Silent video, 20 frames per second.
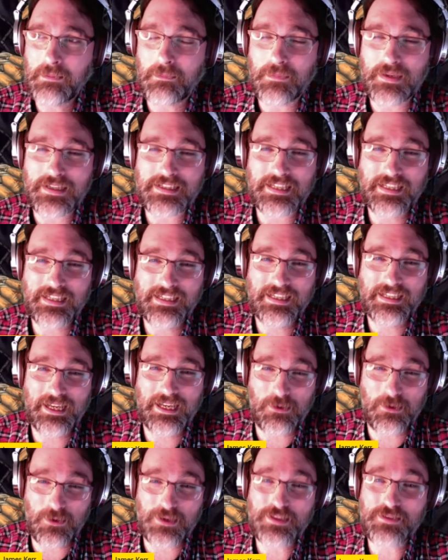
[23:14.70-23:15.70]
but
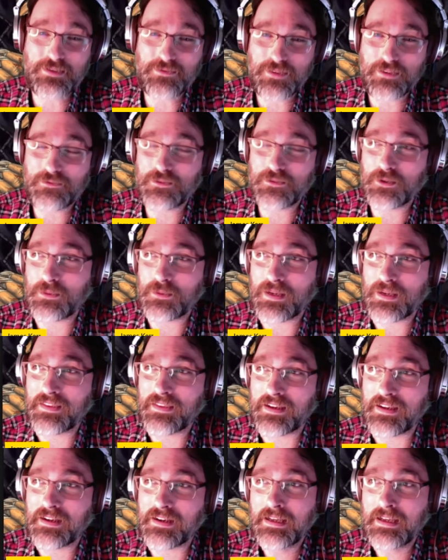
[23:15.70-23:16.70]
I was fit for a while
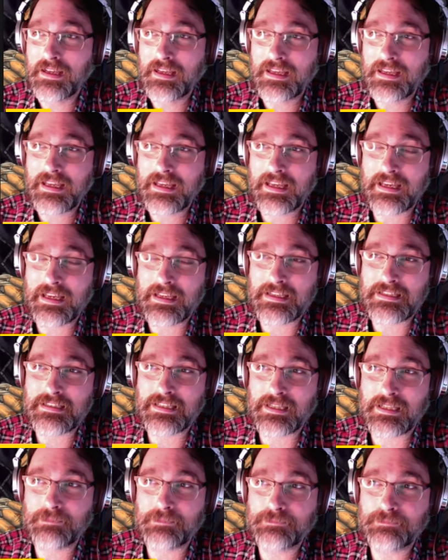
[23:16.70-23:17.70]
there, and
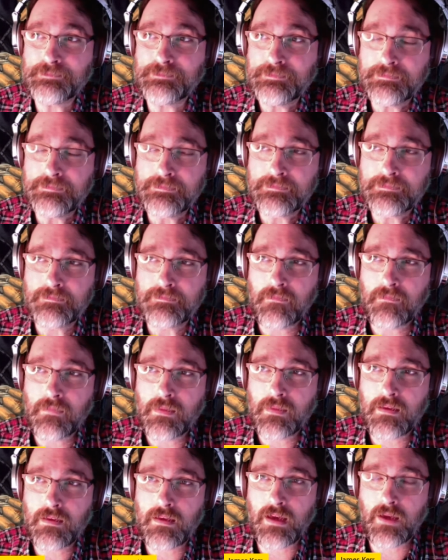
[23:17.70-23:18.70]
um,
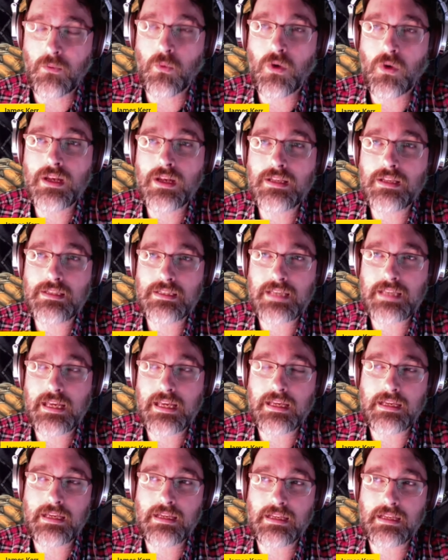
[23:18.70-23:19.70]
I wanted to
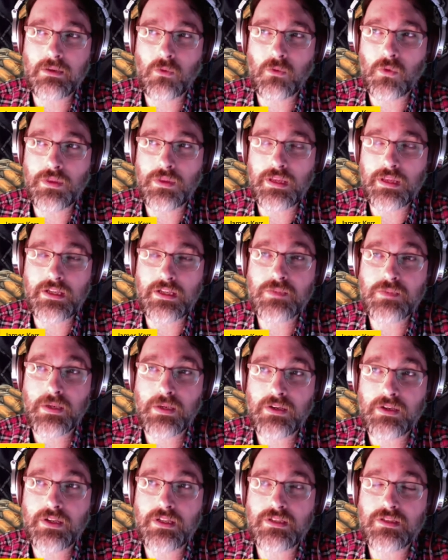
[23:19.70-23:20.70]
take uh, with the
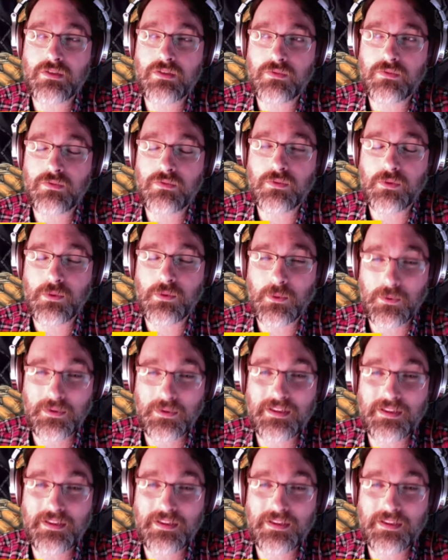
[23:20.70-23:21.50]
experience I of.